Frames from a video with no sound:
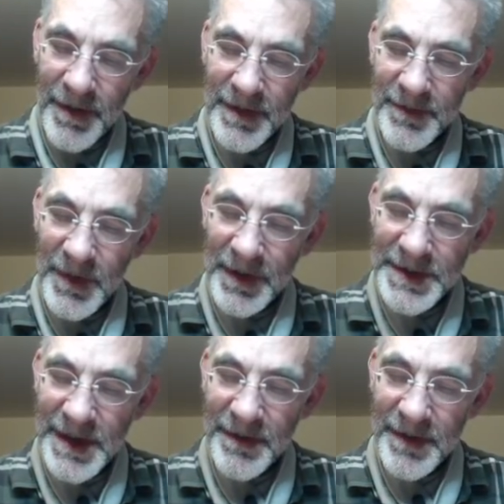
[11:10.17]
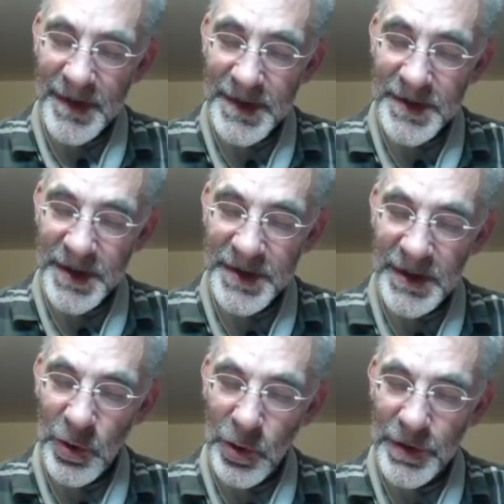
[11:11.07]
we can see that this is just
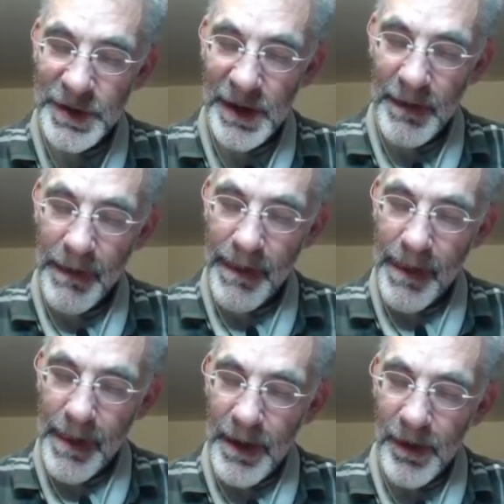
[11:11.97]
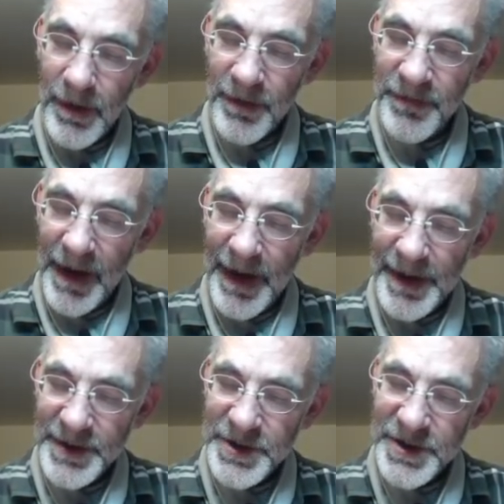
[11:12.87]
the order of H.